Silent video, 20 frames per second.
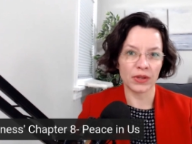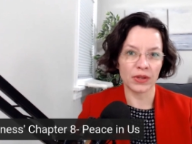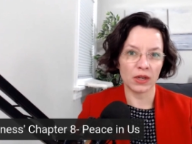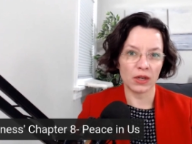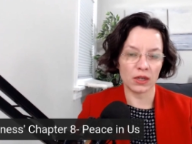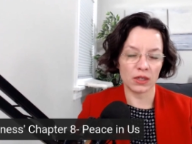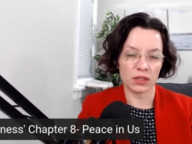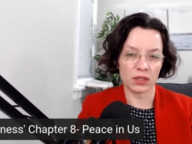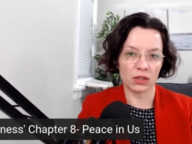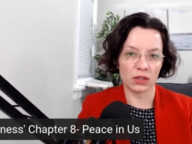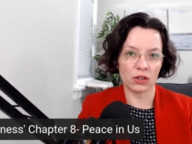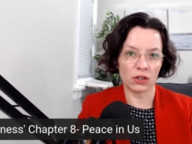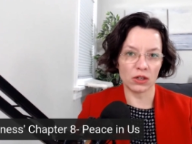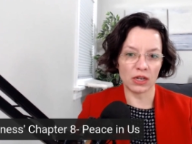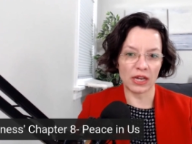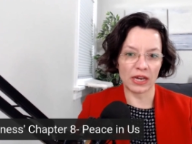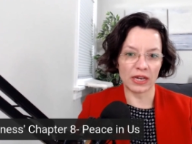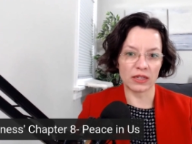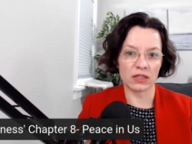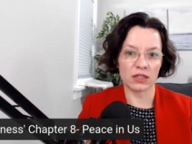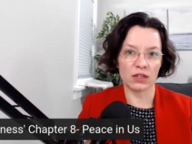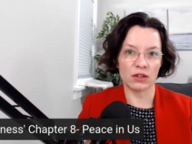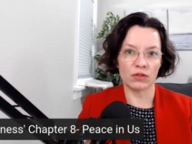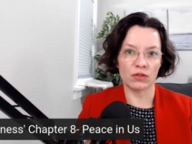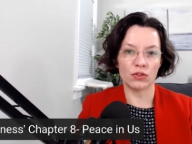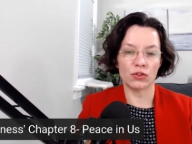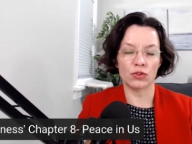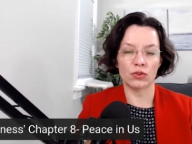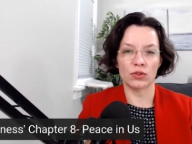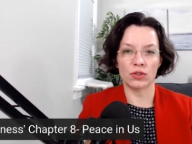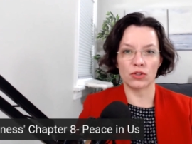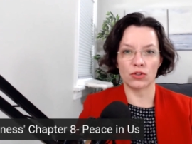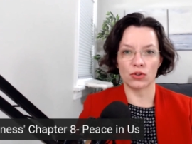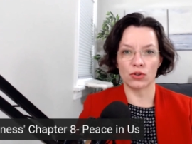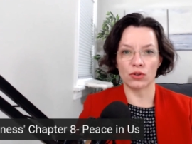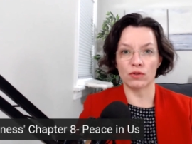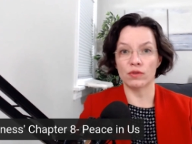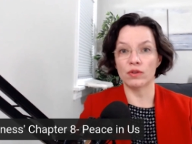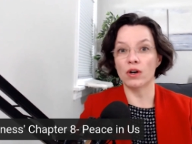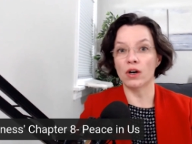as a collective to
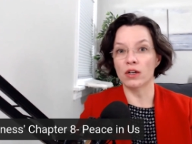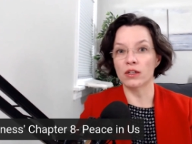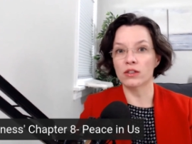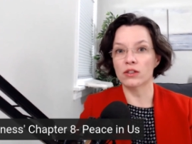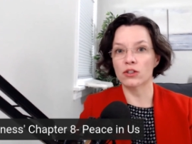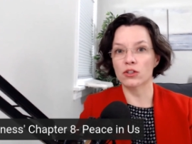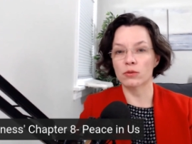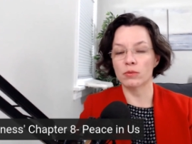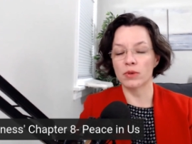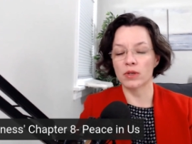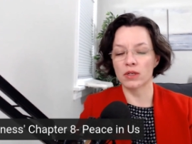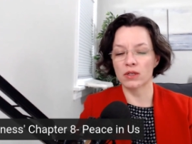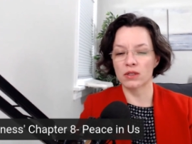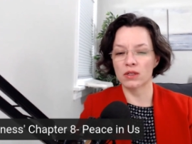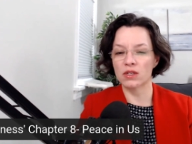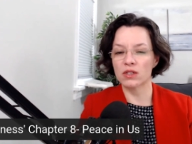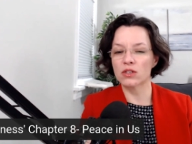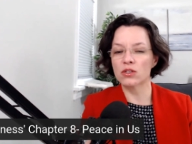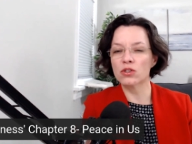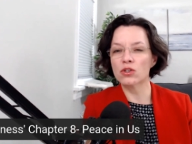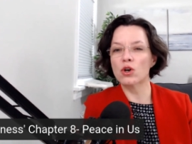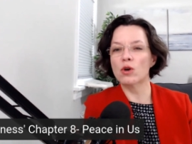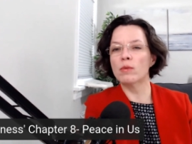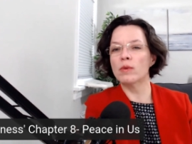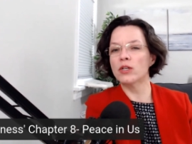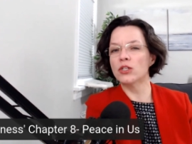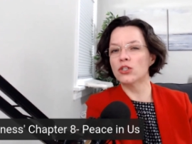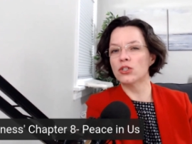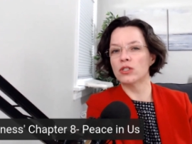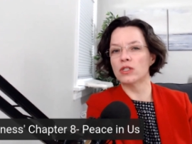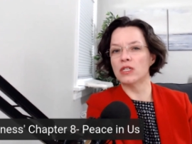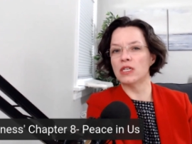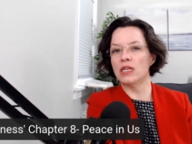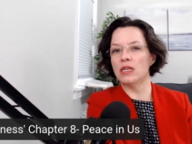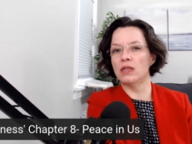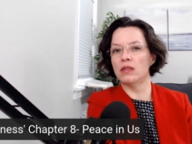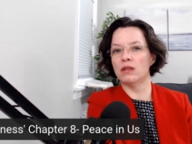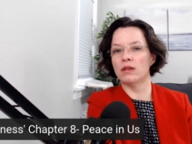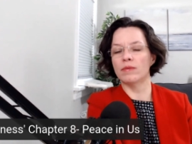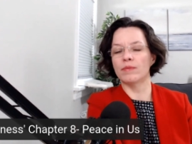serve others because there's so much
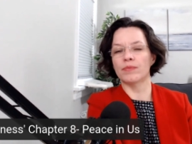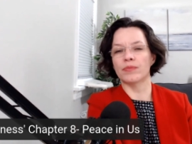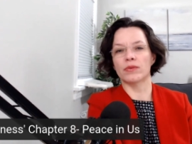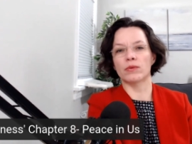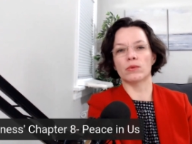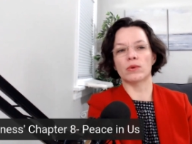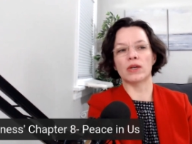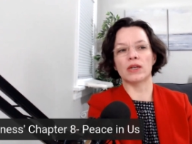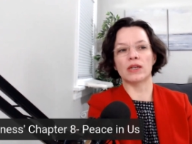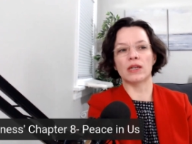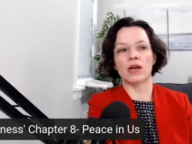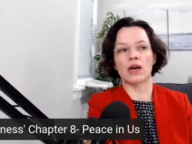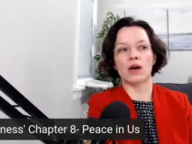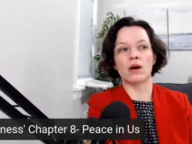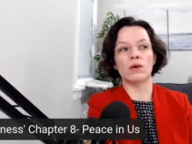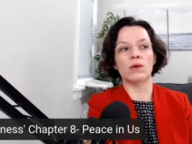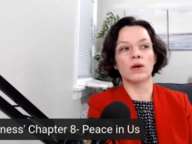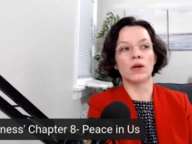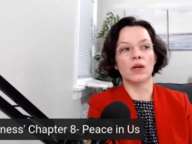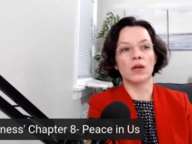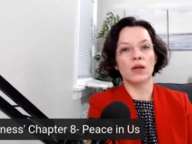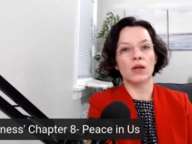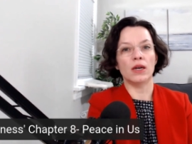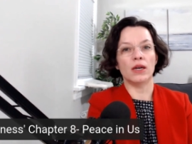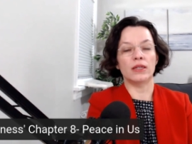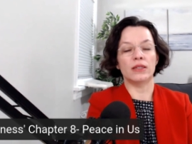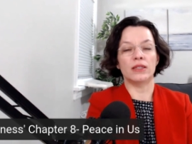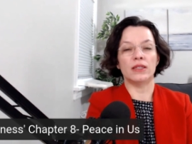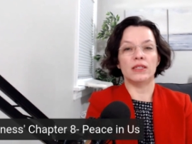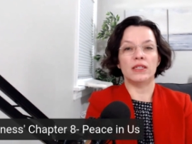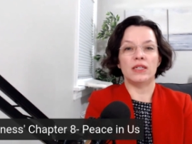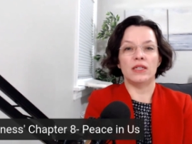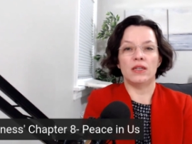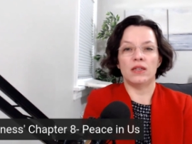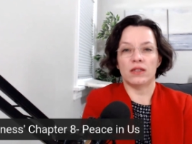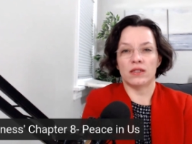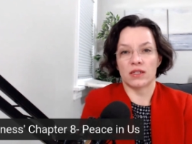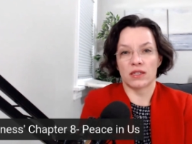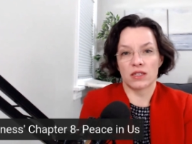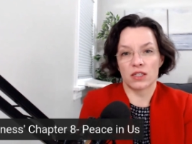need right now, and the need
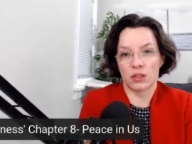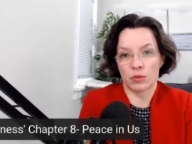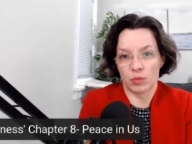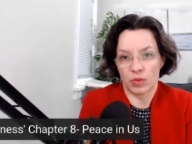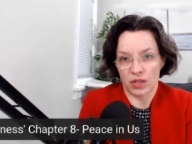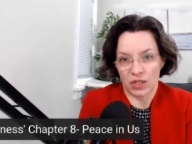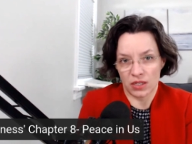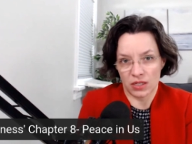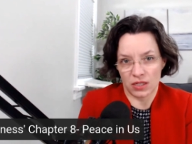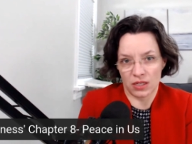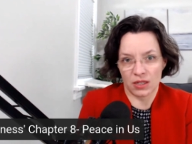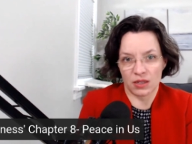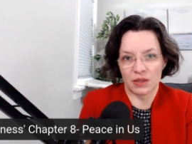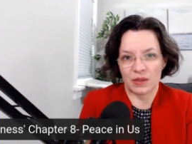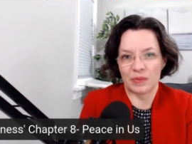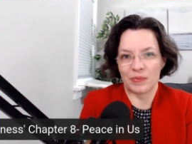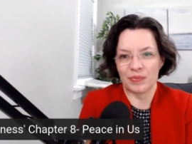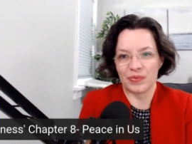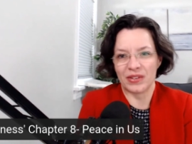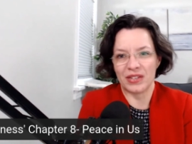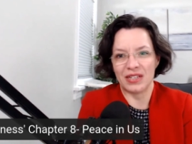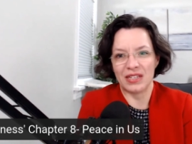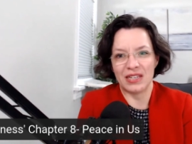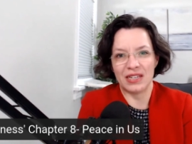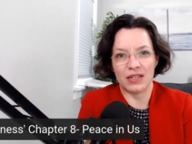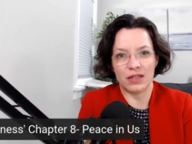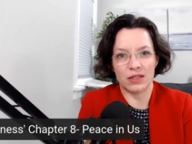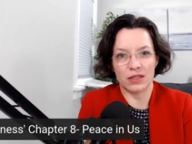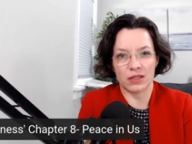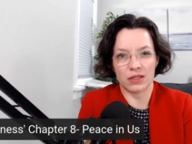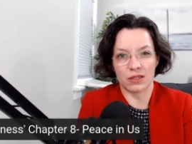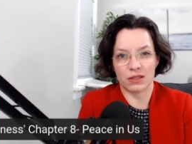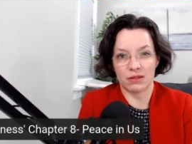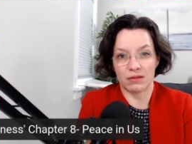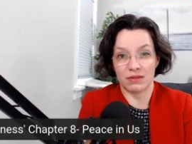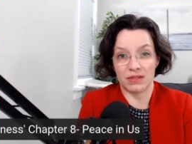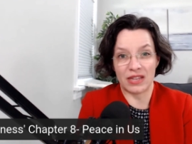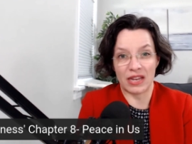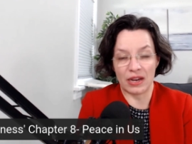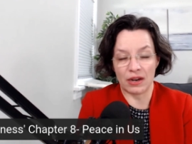is explicit. The need is
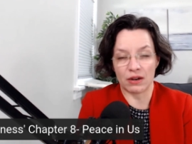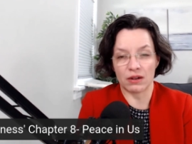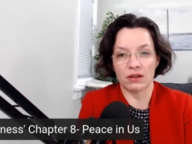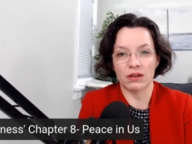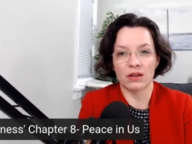there.